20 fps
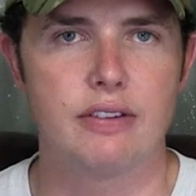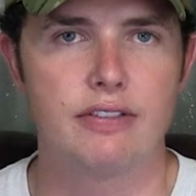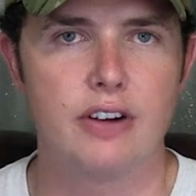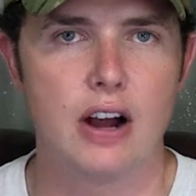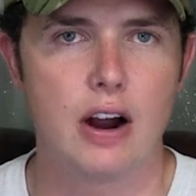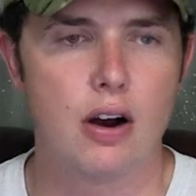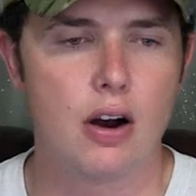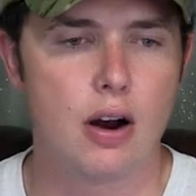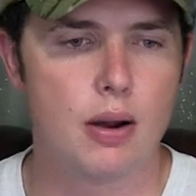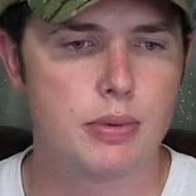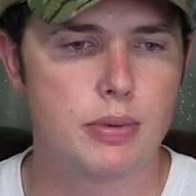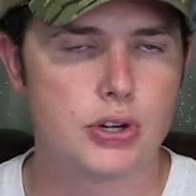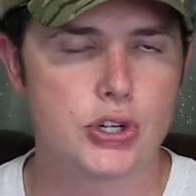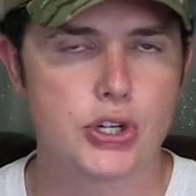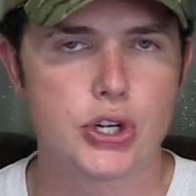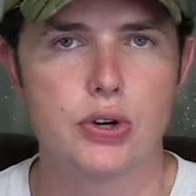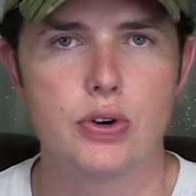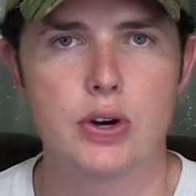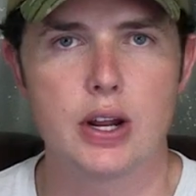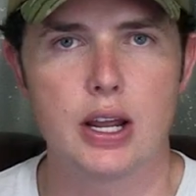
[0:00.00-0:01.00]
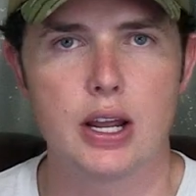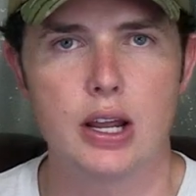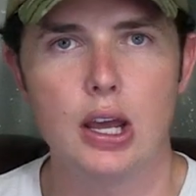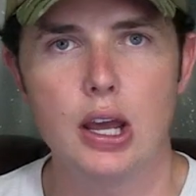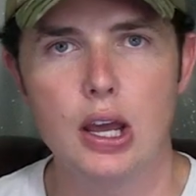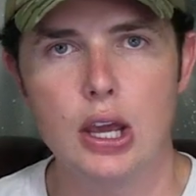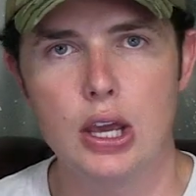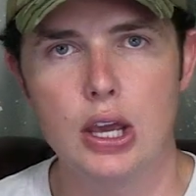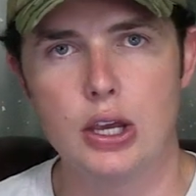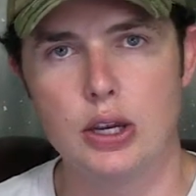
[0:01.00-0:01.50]
a firearm, you're shooting,
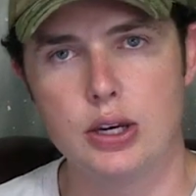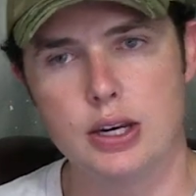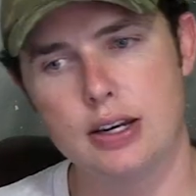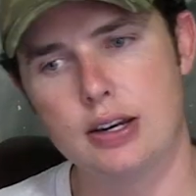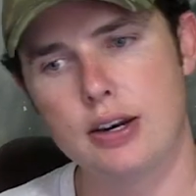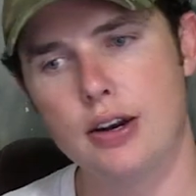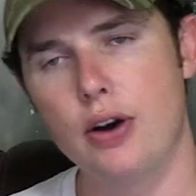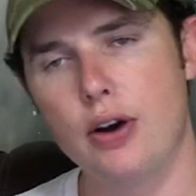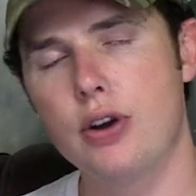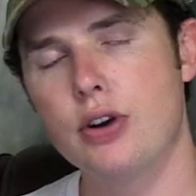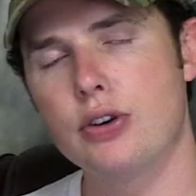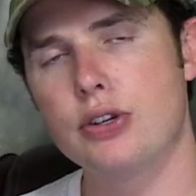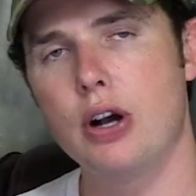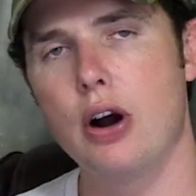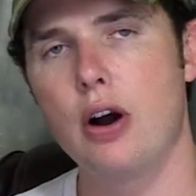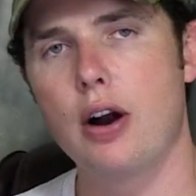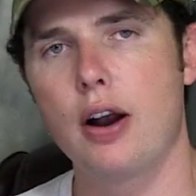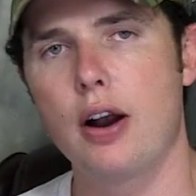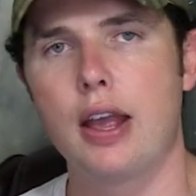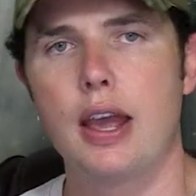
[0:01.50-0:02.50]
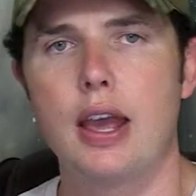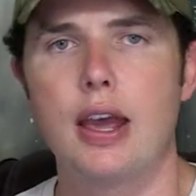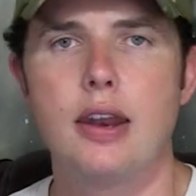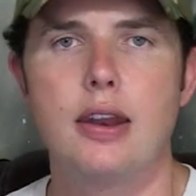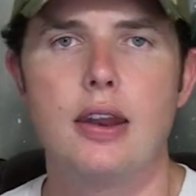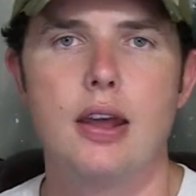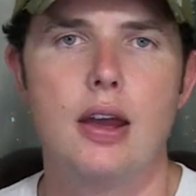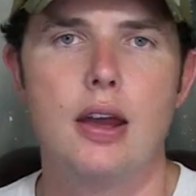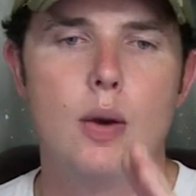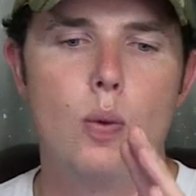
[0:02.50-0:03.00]
you need to know your
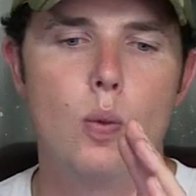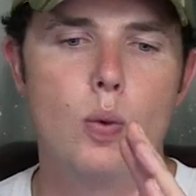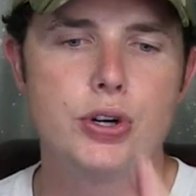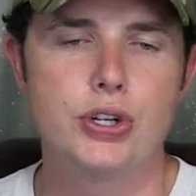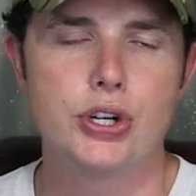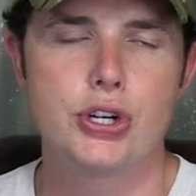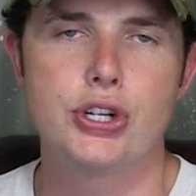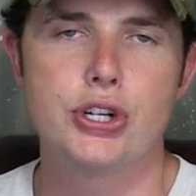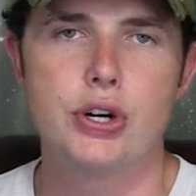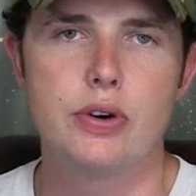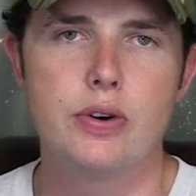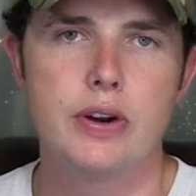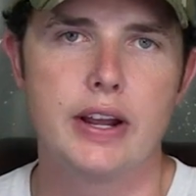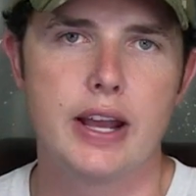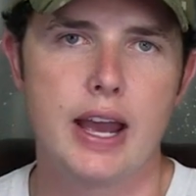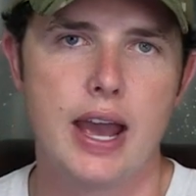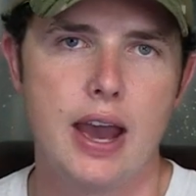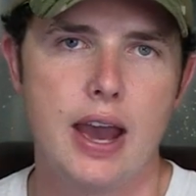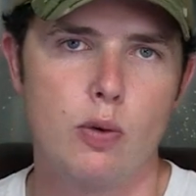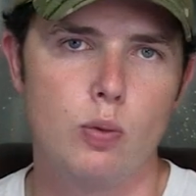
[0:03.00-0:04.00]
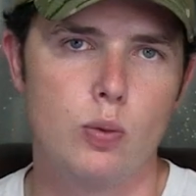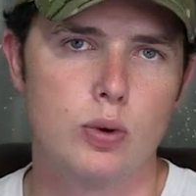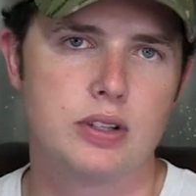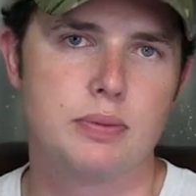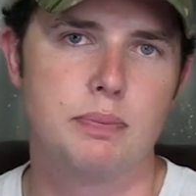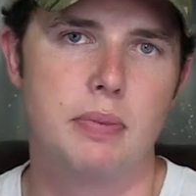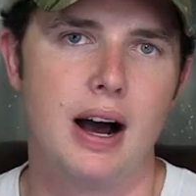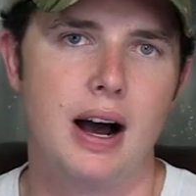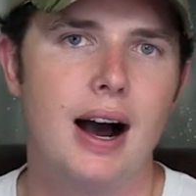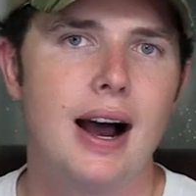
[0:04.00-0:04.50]
target, what you're shooting at, and
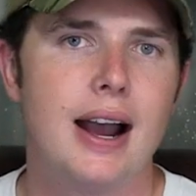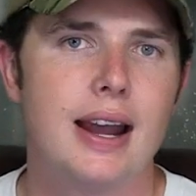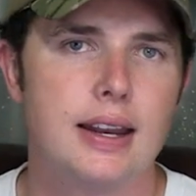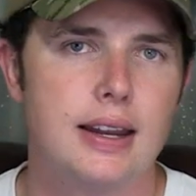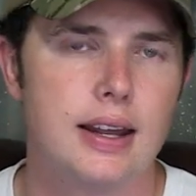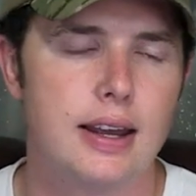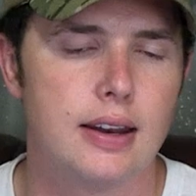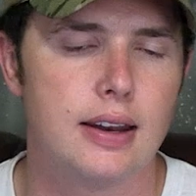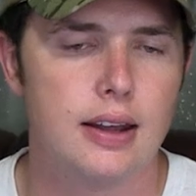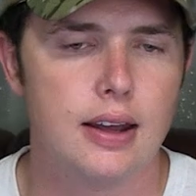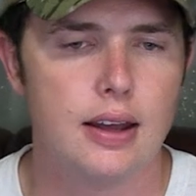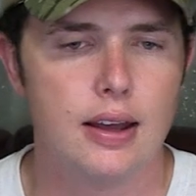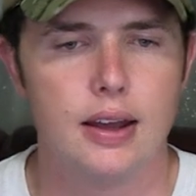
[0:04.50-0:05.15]
what's behind it.